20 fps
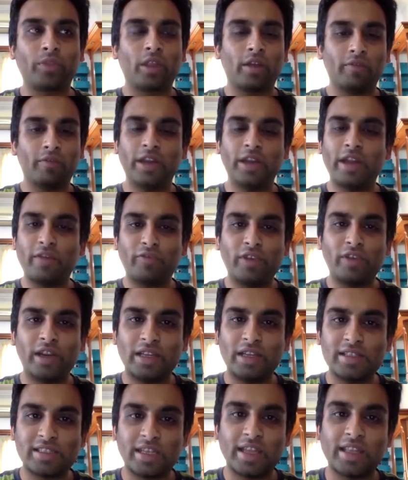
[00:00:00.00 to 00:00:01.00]
we're
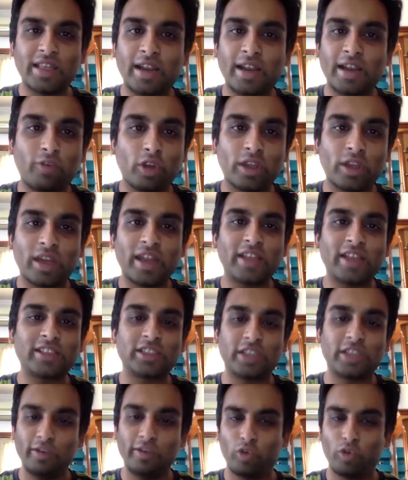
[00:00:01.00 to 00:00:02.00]
definitely seeing that for the next
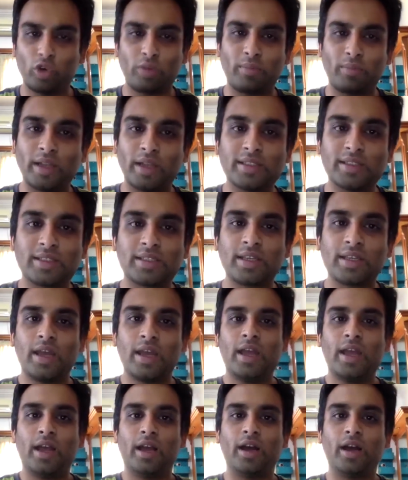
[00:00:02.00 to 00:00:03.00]
3-4 months,
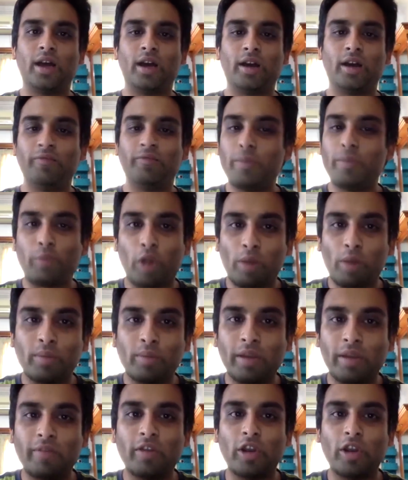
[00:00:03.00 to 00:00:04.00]
we
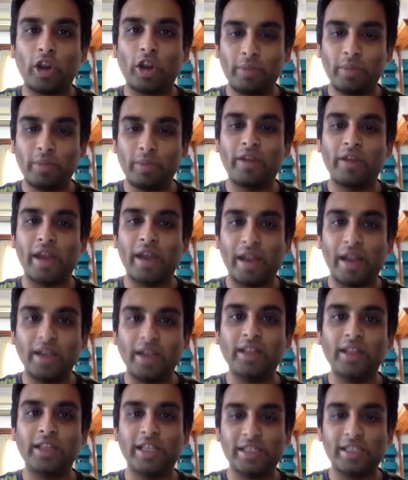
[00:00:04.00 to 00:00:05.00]
probably will not be even
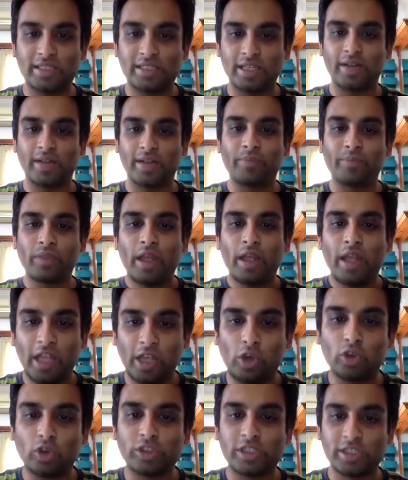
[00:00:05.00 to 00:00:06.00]
entering these
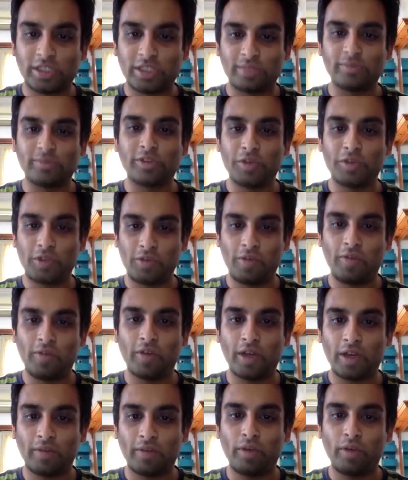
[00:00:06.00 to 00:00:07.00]
ecosystems which we
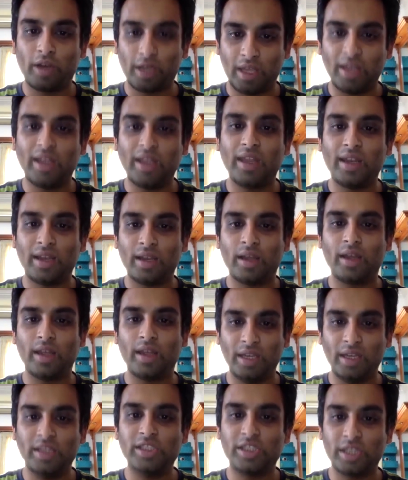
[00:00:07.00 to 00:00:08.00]
were working in
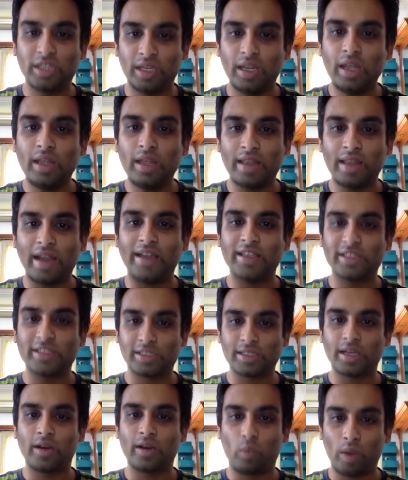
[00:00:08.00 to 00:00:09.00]
initially. That is
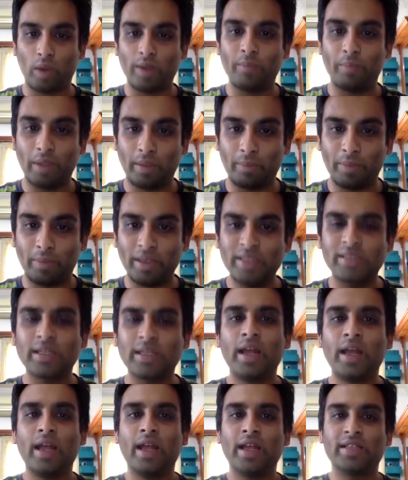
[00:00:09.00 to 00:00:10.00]
one big piece.
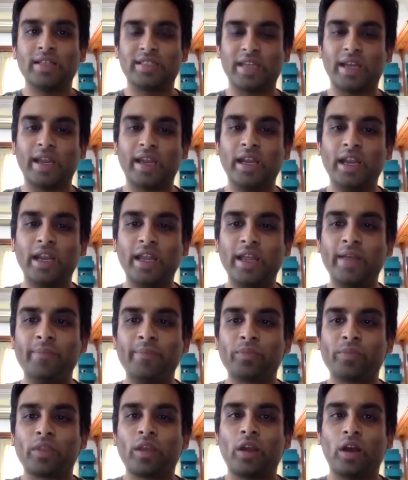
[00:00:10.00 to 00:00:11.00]
Secondly,
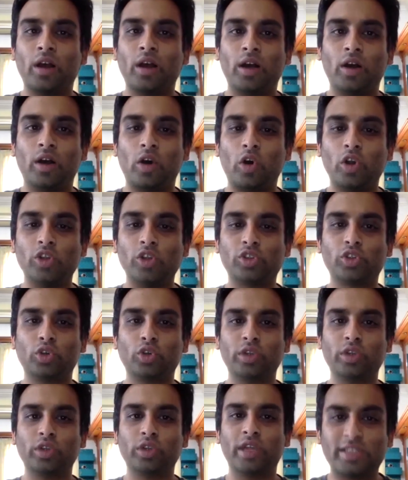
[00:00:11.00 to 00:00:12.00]
also
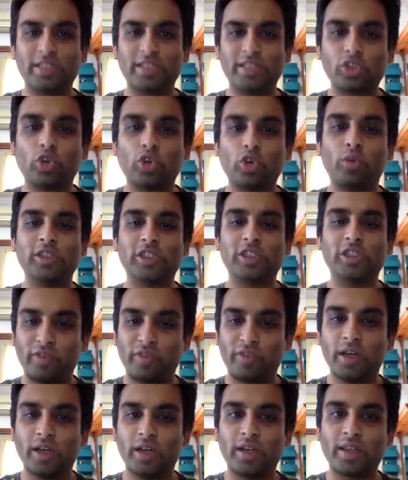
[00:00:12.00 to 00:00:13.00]
there is just so much
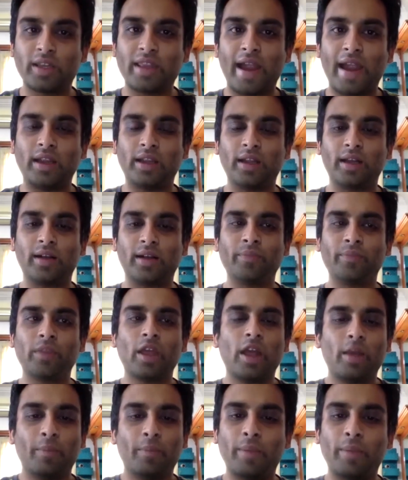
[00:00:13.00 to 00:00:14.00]
fear that
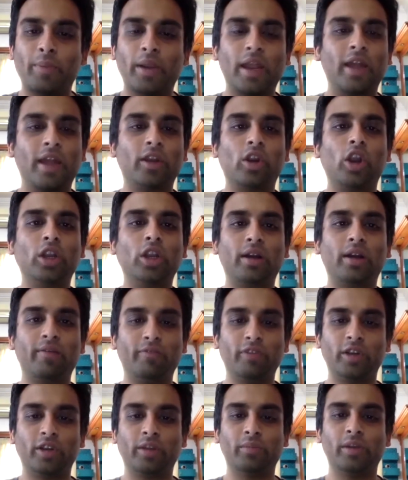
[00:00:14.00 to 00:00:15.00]
people are not
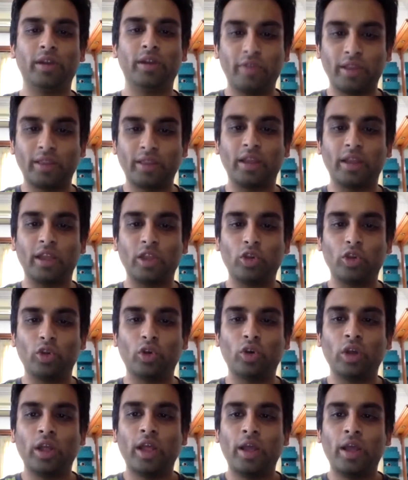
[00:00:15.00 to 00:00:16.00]
comfortable with, you
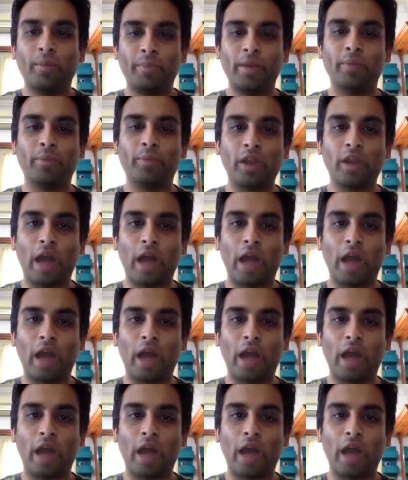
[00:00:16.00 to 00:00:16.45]
know, people